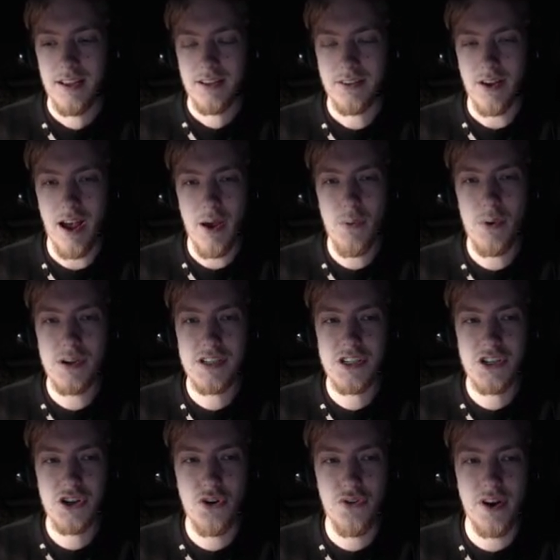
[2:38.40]
So I want
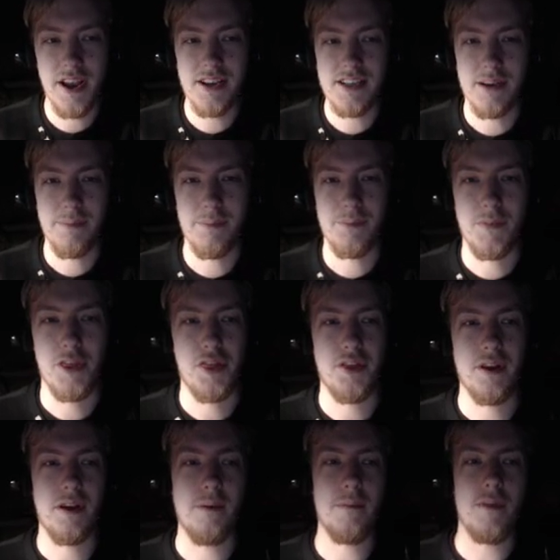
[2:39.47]
to create
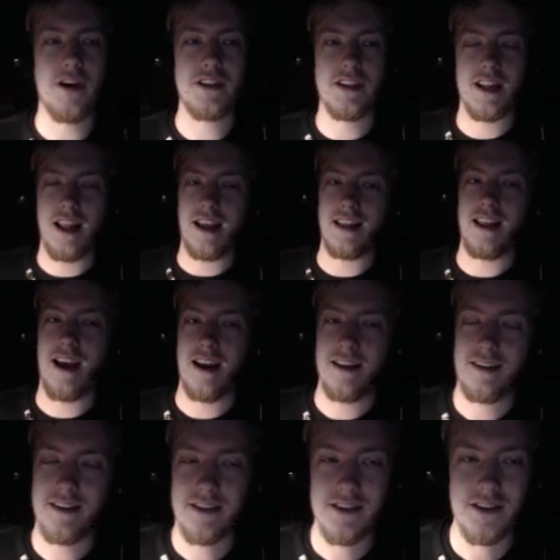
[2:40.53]
a monster like that,
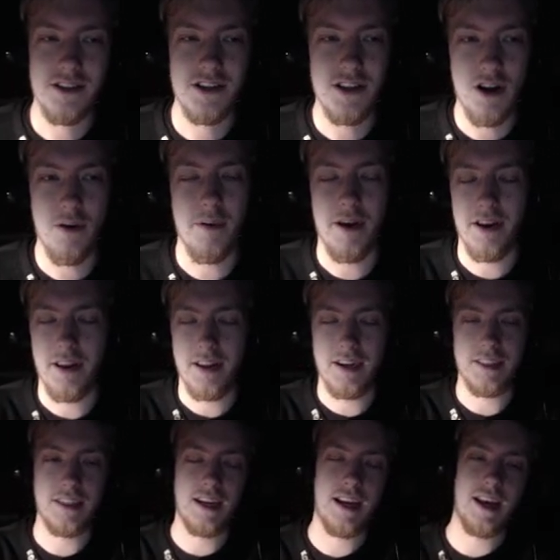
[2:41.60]
Snowman
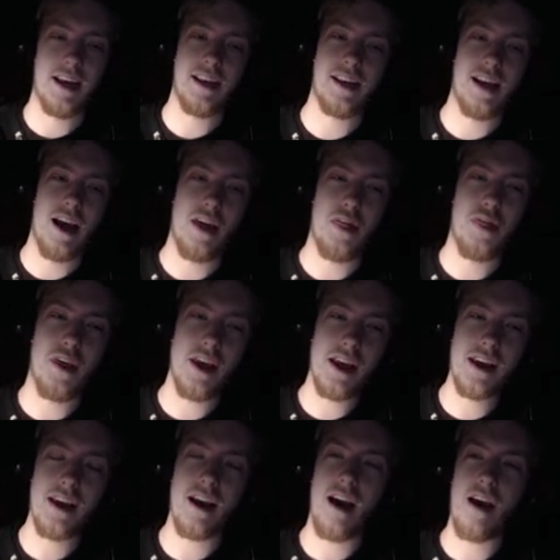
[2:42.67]
Eater, and I
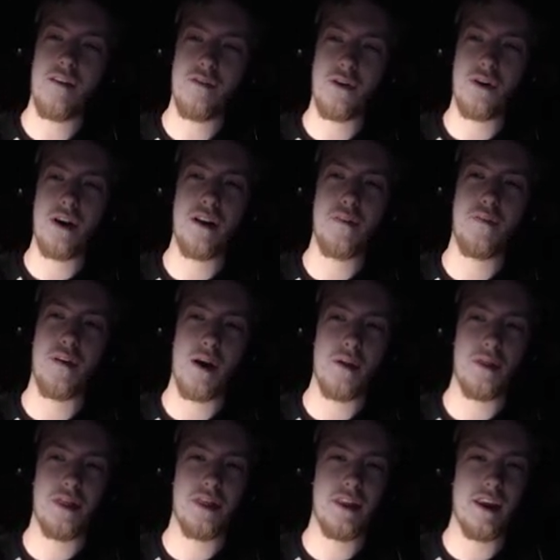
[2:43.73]
think I've already
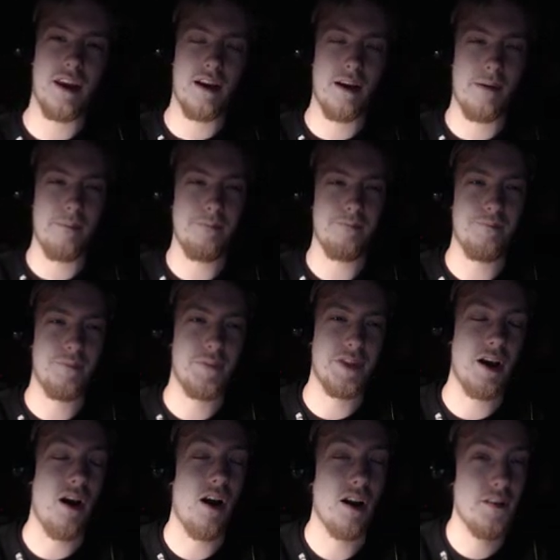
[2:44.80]
found the
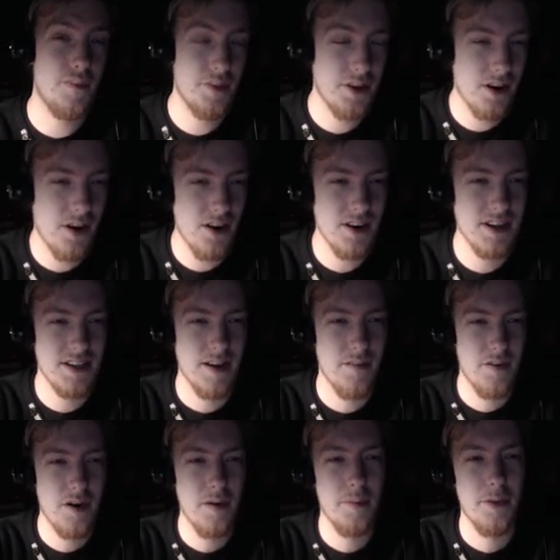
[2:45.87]
art for the card because I've
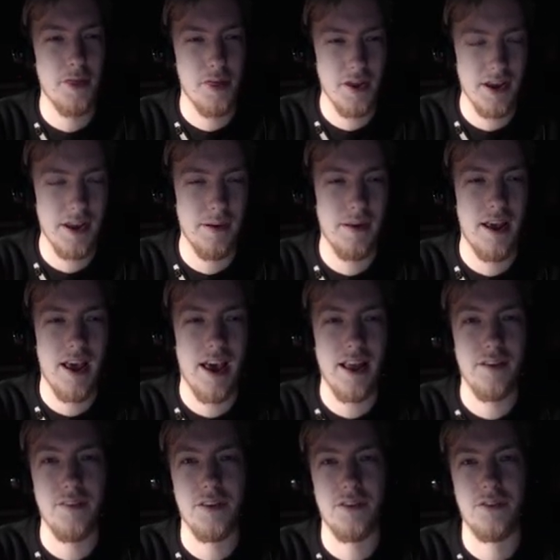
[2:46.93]
already been thinking
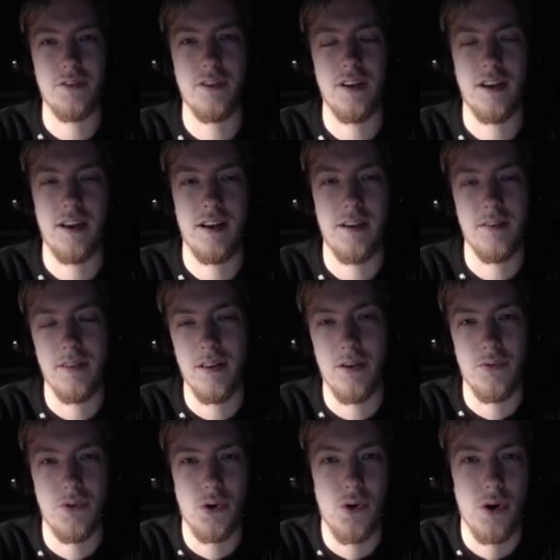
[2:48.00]
ahead of this,
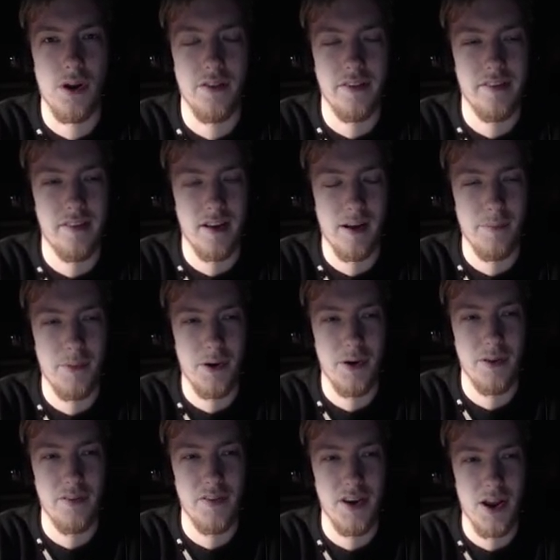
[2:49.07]
the recording of the second part
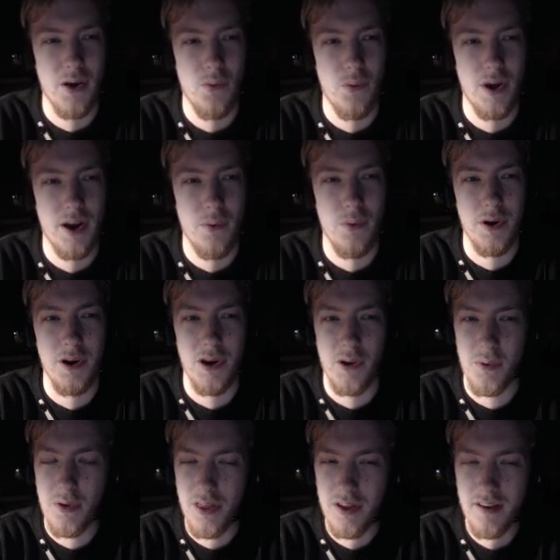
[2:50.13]
of the video, what I want to
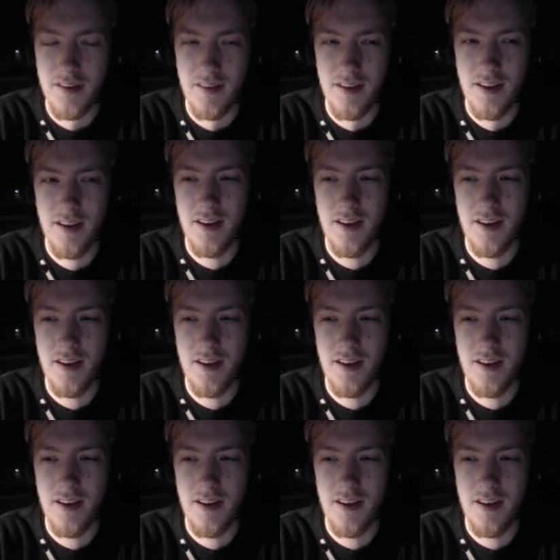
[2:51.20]
do with it.